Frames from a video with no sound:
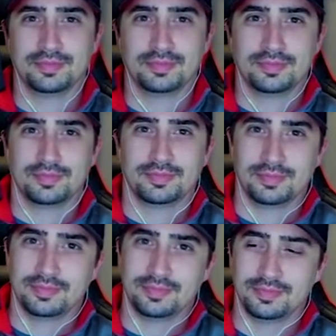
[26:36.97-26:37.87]

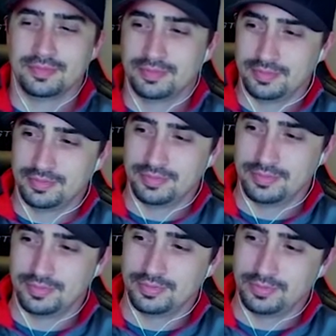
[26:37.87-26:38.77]

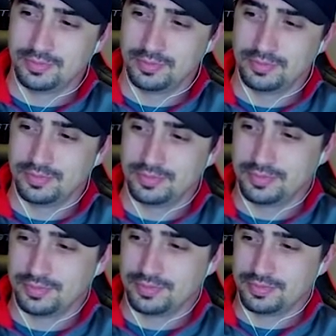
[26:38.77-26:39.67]

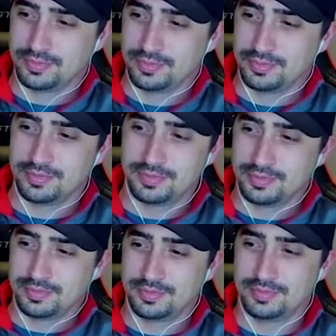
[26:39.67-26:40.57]

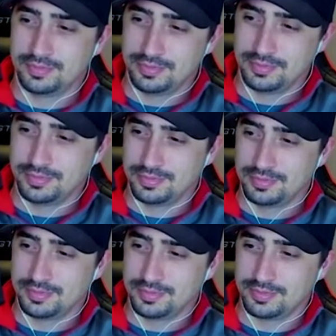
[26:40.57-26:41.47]

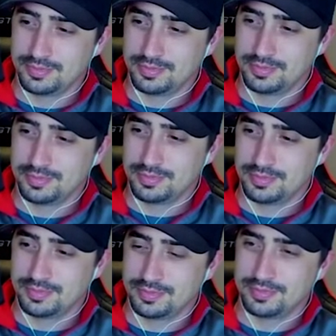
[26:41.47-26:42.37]

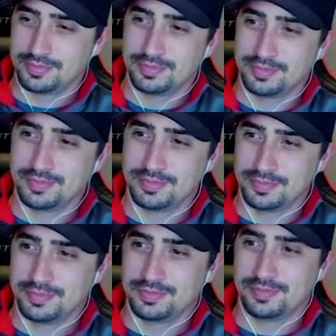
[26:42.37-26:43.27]

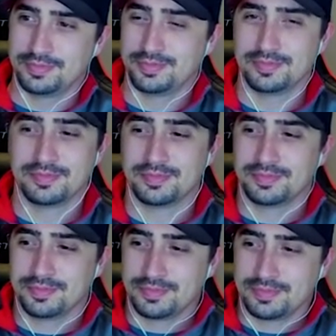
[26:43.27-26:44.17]

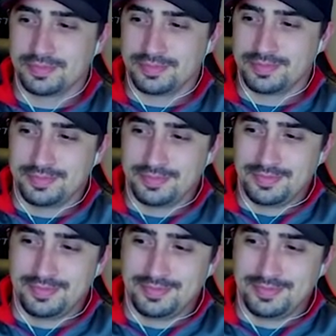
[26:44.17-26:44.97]
(not speaking)